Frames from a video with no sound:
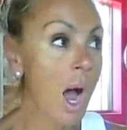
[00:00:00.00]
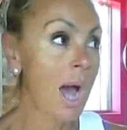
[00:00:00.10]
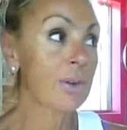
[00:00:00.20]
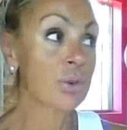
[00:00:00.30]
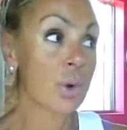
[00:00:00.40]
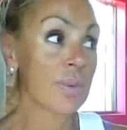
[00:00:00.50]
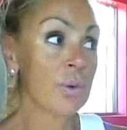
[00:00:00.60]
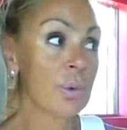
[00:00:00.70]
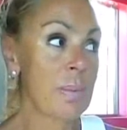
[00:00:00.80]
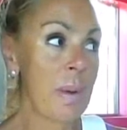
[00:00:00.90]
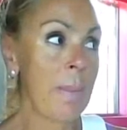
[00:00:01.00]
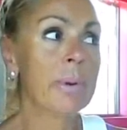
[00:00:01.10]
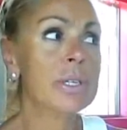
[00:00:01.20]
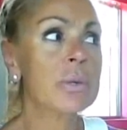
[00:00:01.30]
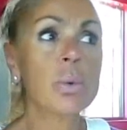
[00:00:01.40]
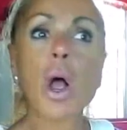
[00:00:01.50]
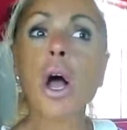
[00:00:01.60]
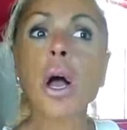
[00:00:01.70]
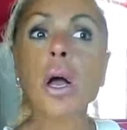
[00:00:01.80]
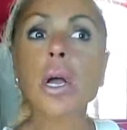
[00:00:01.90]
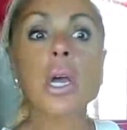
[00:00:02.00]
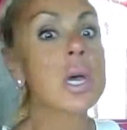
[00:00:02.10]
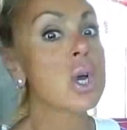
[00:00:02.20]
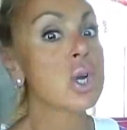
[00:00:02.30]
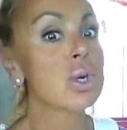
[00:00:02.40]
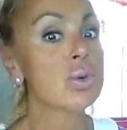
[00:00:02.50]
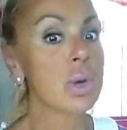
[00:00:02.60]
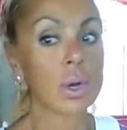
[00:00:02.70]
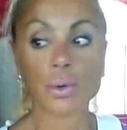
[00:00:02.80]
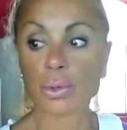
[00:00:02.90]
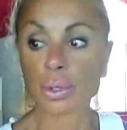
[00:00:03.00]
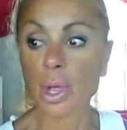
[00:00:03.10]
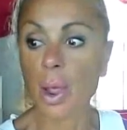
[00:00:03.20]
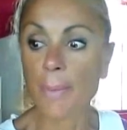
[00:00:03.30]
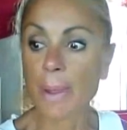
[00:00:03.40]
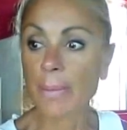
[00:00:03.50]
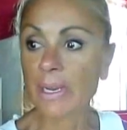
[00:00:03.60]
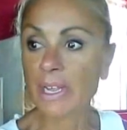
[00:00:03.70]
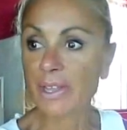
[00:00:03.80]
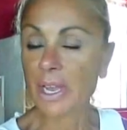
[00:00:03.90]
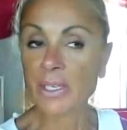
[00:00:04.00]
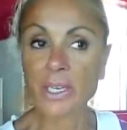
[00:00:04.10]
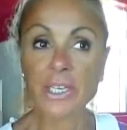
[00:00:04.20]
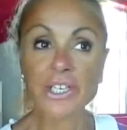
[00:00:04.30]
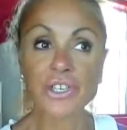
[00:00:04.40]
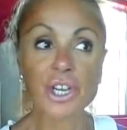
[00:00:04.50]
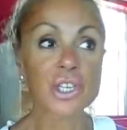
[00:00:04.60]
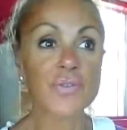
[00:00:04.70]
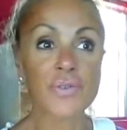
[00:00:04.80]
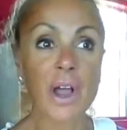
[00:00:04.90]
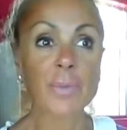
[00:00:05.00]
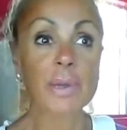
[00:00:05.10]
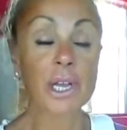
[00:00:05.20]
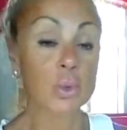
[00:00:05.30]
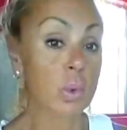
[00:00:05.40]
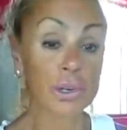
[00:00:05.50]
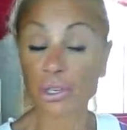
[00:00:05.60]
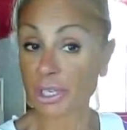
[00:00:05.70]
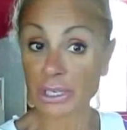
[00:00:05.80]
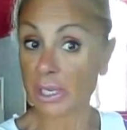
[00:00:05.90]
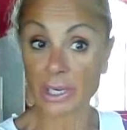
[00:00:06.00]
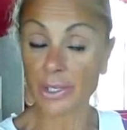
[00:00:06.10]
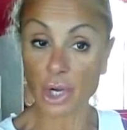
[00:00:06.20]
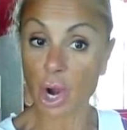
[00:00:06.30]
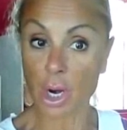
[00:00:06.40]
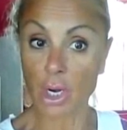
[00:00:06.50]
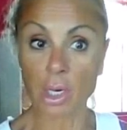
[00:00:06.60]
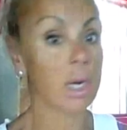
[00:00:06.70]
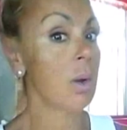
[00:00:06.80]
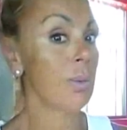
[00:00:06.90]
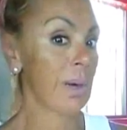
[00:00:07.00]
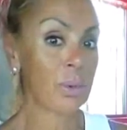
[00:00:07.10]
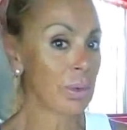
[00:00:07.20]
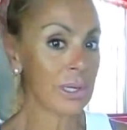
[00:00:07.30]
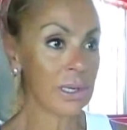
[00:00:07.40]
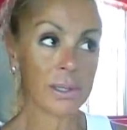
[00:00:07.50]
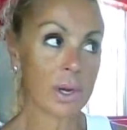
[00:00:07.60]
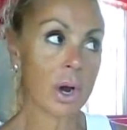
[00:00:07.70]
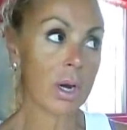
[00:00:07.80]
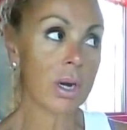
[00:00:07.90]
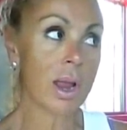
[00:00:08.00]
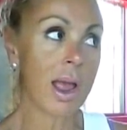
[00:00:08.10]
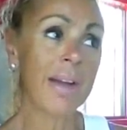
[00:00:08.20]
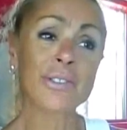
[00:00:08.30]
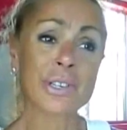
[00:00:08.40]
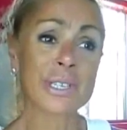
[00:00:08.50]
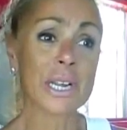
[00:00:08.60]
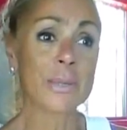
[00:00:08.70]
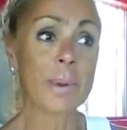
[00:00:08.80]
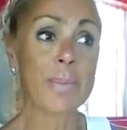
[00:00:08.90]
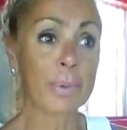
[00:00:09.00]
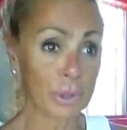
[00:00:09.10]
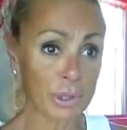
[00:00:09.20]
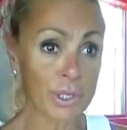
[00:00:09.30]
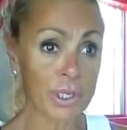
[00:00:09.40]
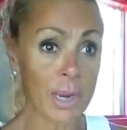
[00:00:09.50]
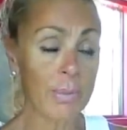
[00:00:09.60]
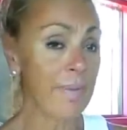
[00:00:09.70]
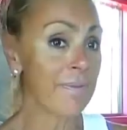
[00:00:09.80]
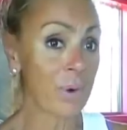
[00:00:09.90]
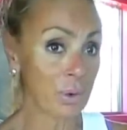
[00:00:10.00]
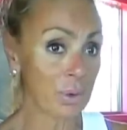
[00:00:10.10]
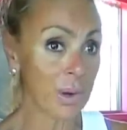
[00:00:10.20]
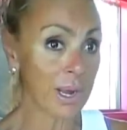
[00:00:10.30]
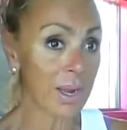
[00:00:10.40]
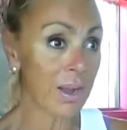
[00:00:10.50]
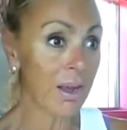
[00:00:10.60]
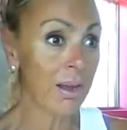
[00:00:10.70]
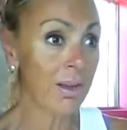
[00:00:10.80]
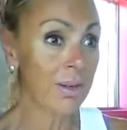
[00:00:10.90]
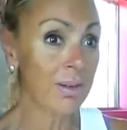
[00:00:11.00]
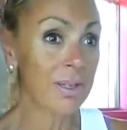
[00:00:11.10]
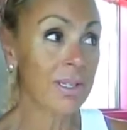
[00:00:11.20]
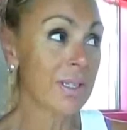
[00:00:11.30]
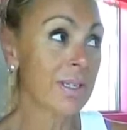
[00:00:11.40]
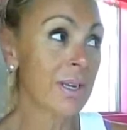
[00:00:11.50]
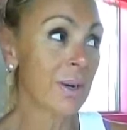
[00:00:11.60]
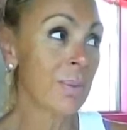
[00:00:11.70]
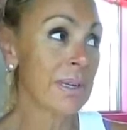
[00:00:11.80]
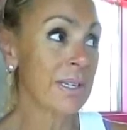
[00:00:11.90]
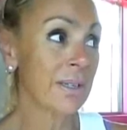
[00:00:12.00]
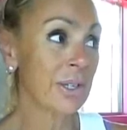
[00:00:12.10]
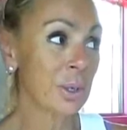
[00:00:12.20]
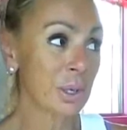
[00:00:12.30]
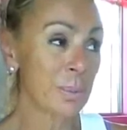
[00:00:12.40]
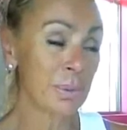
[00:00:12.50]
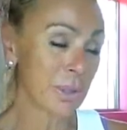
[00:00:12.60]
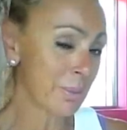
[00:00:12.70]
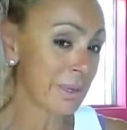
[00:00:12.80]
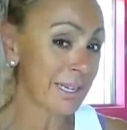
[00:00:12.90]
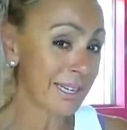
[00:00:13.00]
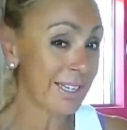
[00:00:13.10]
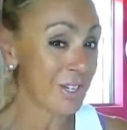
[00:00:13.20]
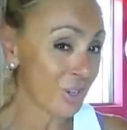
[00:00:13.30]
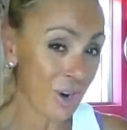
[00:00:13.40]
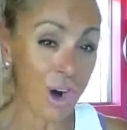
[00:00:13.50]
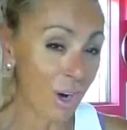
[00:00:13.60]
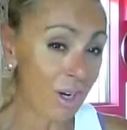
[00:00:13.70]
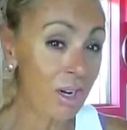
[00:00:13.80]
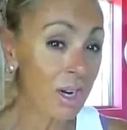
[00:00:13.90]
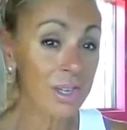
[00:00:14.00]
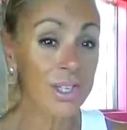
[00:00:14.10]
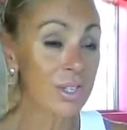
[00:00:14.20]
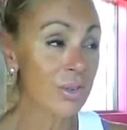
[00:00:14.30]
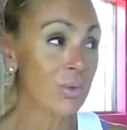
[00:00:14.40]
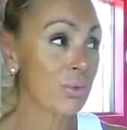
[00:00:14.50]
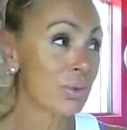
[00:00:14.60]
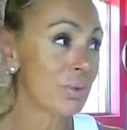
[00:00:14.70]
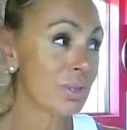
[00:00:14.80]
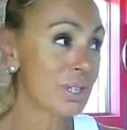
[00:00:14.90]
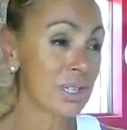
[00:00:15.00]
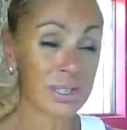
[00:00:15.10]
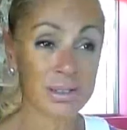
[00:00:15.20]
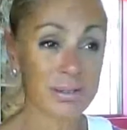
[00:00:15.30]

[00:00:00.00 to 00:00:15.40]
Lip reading: I don't know if he remembers it wrong. Who knows? Maybe he thinks like he's justified because, well, you didn't get in the car. But I wouldn't get in the car. After he snatched my purse and my phone away, you know, basically you're going to bully me to get in your car just so you could just